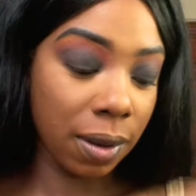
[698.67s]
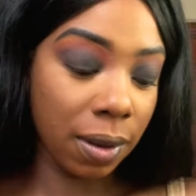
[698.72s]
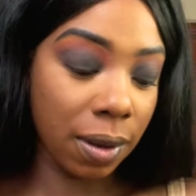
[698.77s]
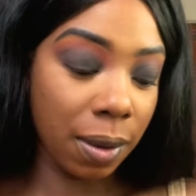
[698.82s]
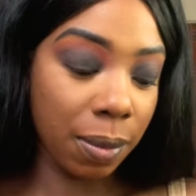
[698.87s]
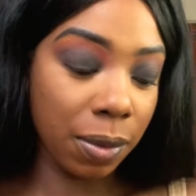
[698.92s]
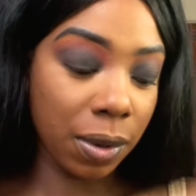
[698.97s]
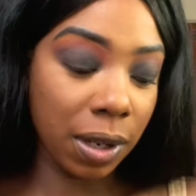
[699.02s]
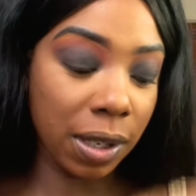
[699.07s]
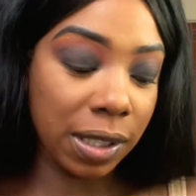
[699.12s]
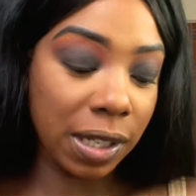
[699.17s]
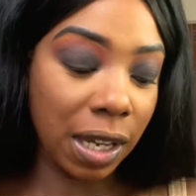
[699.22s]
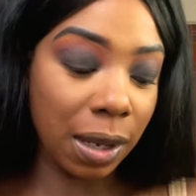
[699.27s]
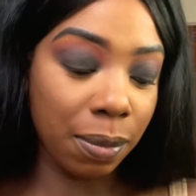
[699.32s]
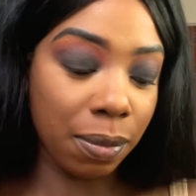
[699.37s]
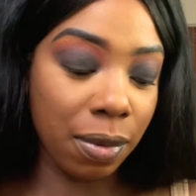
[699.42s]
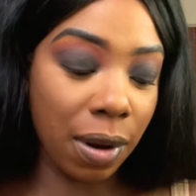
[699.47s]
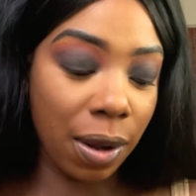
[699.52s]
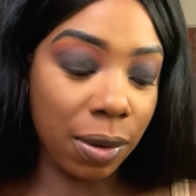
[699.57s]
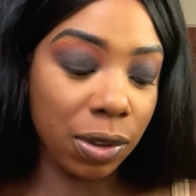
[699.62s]
I'm gonna take
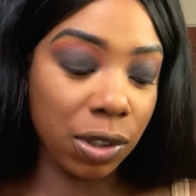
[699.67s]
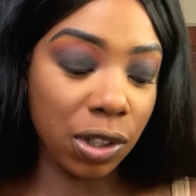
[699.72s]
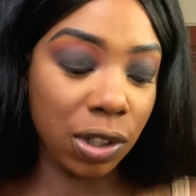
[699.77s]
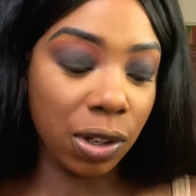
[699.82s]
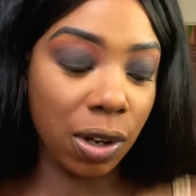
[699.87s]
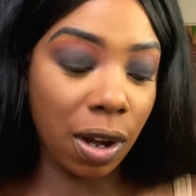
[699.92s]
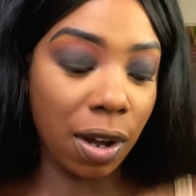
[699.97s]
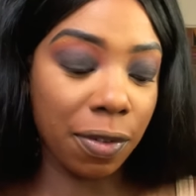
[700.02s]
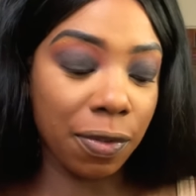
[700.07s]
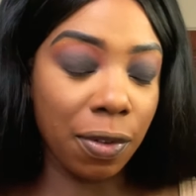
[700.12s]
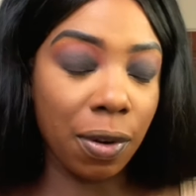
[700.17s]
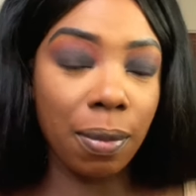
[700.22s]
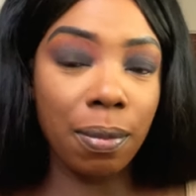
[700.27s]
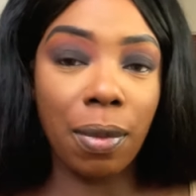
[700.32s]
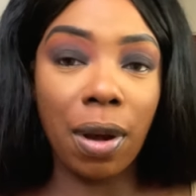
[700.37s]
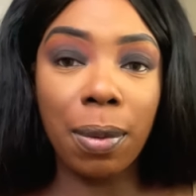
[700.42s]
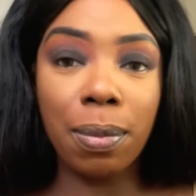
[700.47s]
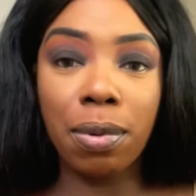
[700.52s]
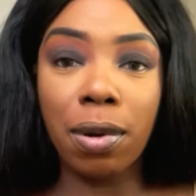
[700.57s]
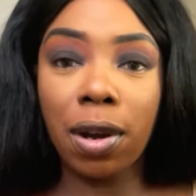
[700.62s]
brown sugar from
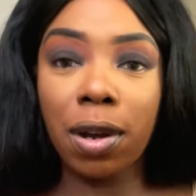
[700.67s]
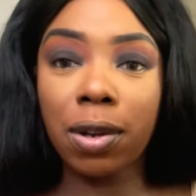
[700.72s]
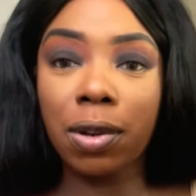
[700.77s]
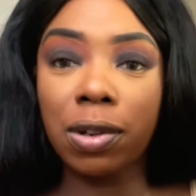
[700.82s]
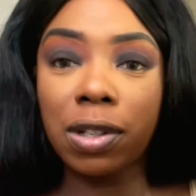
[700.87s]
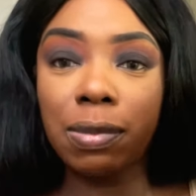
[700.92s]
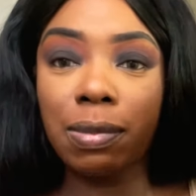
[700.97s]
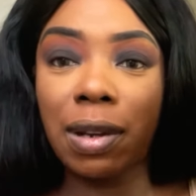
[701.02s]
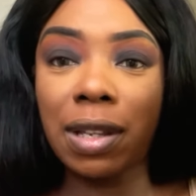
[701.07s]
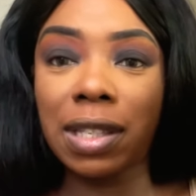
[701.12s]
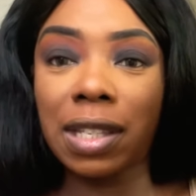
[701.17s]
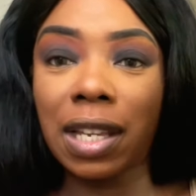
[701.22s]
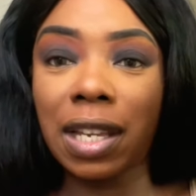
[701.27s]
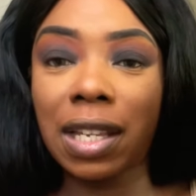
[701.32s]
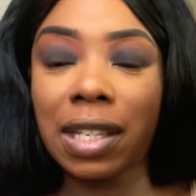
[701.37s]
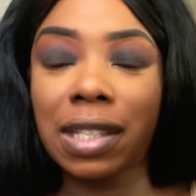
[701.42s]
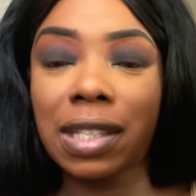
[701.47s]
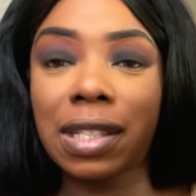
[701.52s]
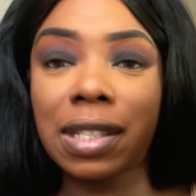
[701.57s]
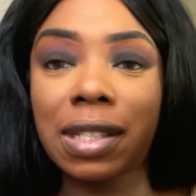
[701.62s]
my Pro
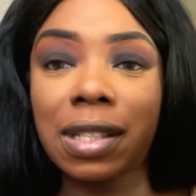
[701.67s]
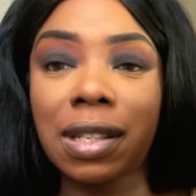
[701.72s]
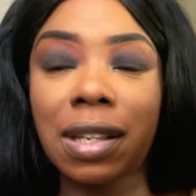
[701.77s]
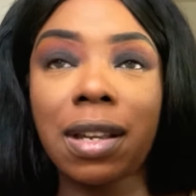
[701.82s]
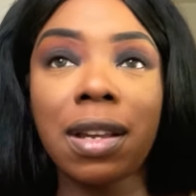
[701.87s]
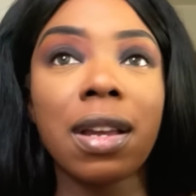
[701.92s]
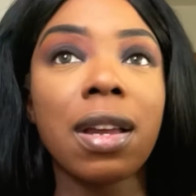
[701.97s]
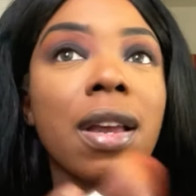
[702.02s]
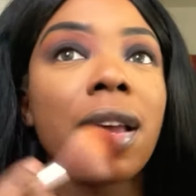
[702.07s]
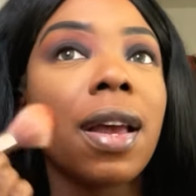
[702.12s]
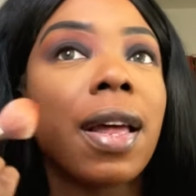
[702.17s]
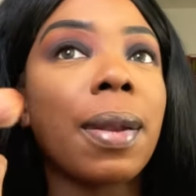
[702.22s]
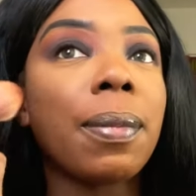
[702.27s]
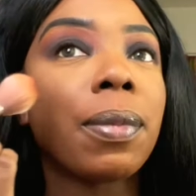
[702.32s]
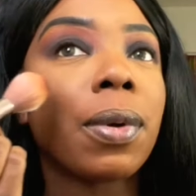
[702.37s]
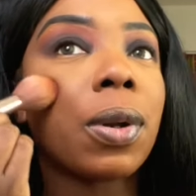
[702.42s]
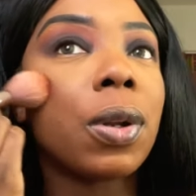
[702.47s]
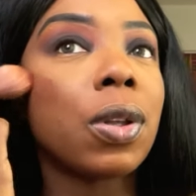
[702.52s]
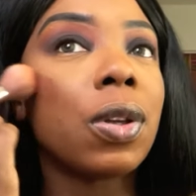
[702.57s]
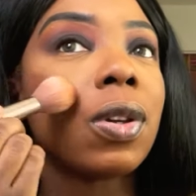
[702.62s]
Cosmetics and I'm
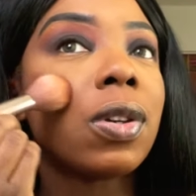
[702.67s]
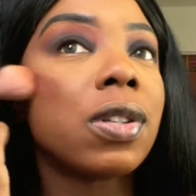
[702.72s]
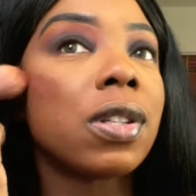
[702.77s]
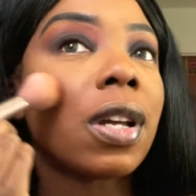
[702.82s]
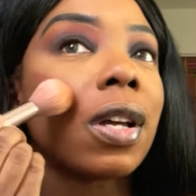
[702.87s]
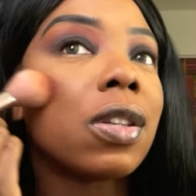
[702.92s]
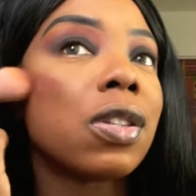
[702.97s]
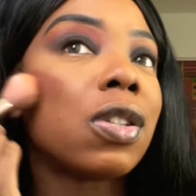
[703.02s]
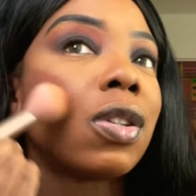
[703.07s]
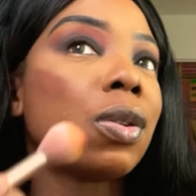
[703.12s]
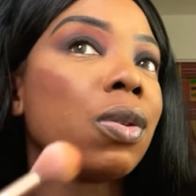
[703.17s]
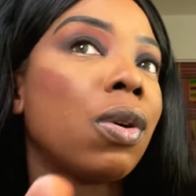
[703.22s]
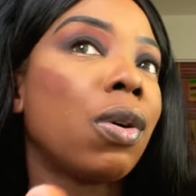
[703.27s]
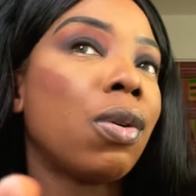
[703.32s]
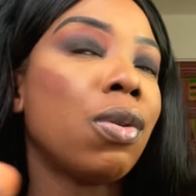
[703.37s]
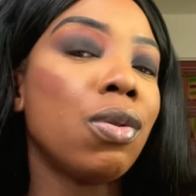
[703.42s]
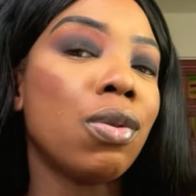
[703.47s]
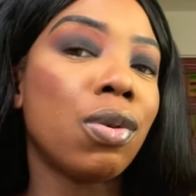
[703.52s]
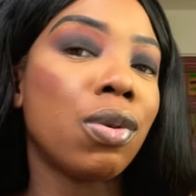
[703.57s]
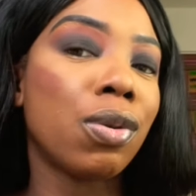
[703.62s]
gonna use that to,
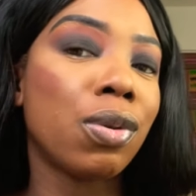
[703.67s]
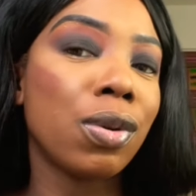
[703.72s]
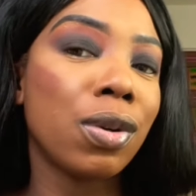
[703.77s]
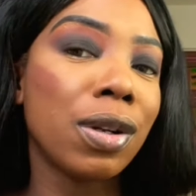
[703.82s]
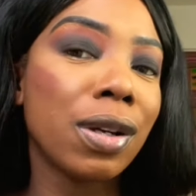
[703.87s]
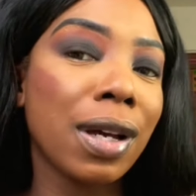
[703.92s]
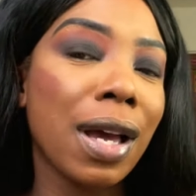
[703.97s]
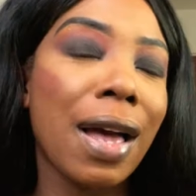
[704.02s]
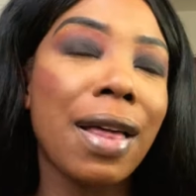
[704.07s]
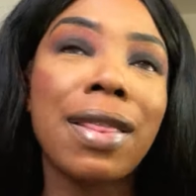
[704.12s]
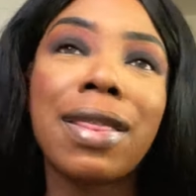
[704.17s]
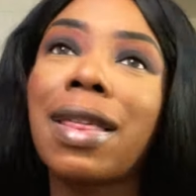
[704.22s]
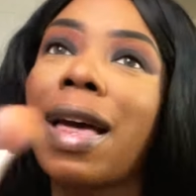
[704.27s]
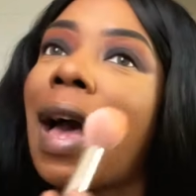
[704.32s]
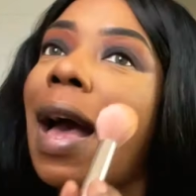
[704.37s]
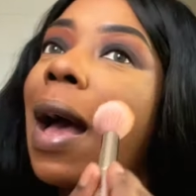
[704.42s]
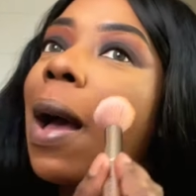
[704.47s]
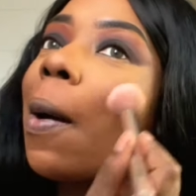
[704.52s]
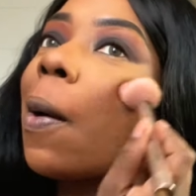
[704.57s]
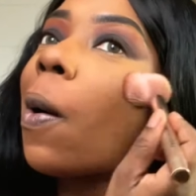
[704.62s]
oh, look at
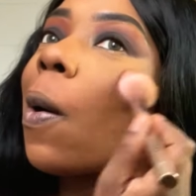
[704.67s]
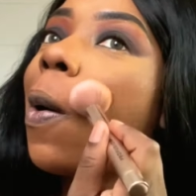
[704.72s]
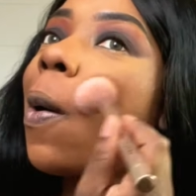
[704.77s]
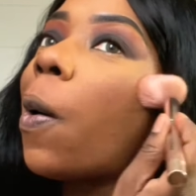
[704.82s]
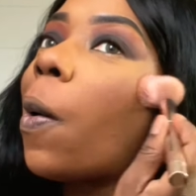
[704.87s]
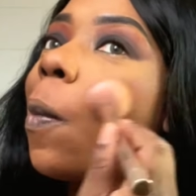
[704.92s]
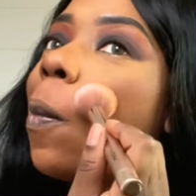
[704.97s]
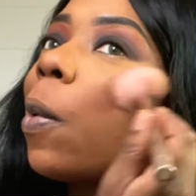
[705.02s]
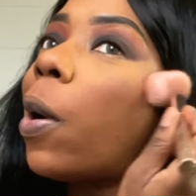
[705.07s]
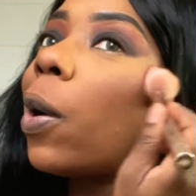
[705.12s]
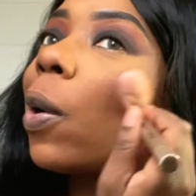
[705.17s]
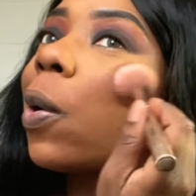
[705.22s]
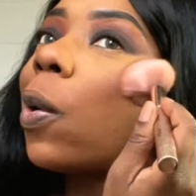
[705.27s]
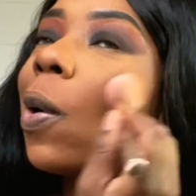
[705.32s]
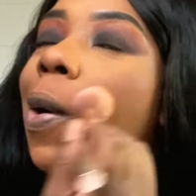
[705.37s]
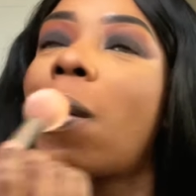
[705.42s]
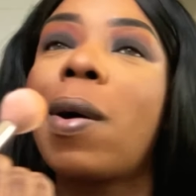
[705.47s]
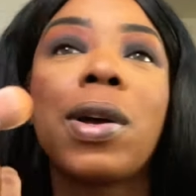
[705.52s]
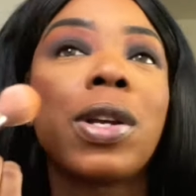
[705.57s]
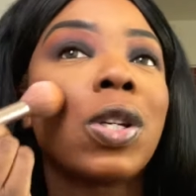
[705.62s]
that. Oh my
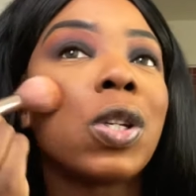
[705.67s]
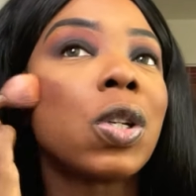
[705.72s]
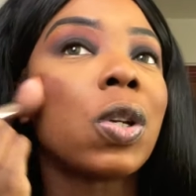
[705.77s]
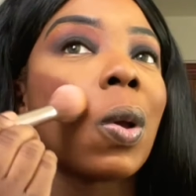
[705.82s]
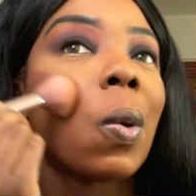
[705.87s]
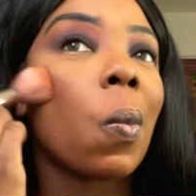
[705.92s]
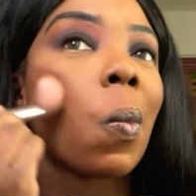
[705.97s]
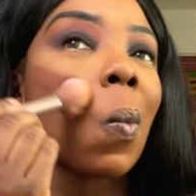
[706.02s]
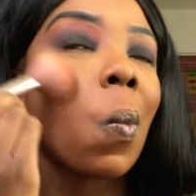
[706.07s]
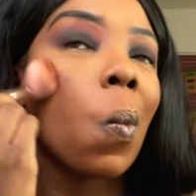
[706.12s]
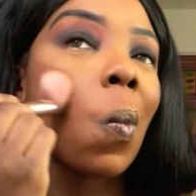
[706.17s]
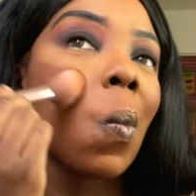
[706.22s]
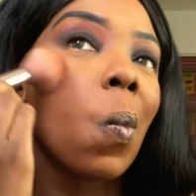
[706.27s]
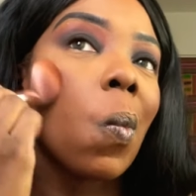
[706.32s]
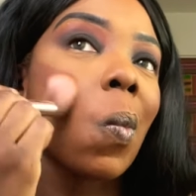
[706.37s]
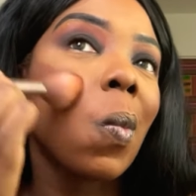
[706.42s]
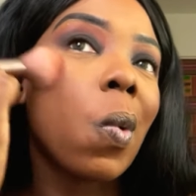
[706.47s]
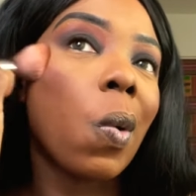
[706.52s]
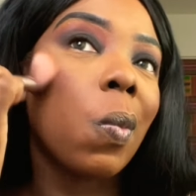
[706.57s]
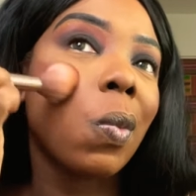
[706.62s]
gosh.
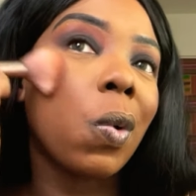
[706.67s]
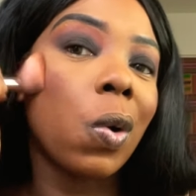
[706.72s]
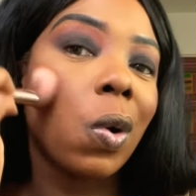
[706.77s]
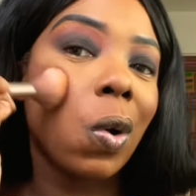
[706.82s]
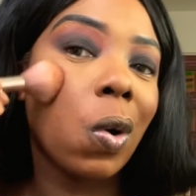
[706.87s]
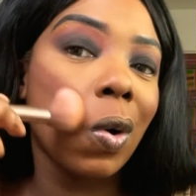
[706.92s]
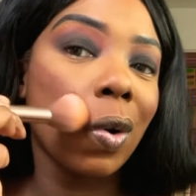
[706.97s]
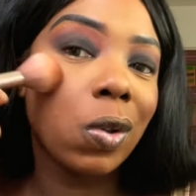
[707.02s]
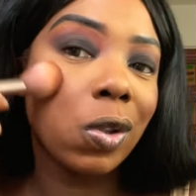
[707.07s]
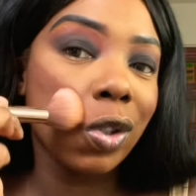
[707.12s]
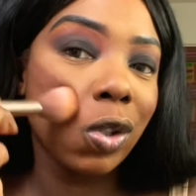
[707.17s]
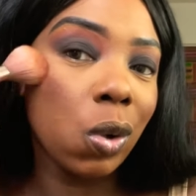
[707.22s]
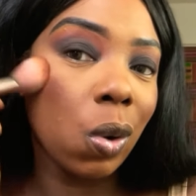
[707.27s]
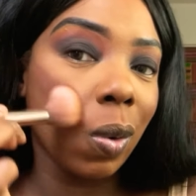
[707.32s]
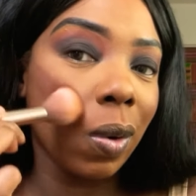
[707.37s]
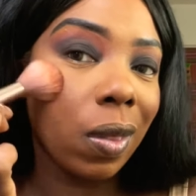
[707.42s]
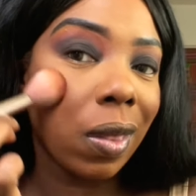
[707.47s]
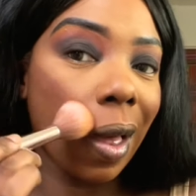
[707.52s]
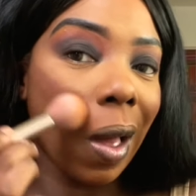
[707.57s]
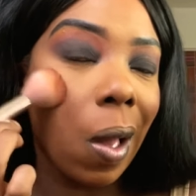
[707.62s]
I'm gonna contour
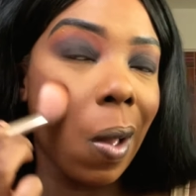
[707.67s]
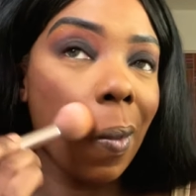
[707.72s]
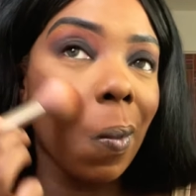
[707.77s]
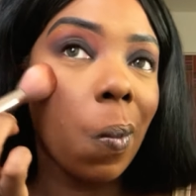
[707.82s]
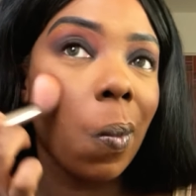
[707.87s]
with that.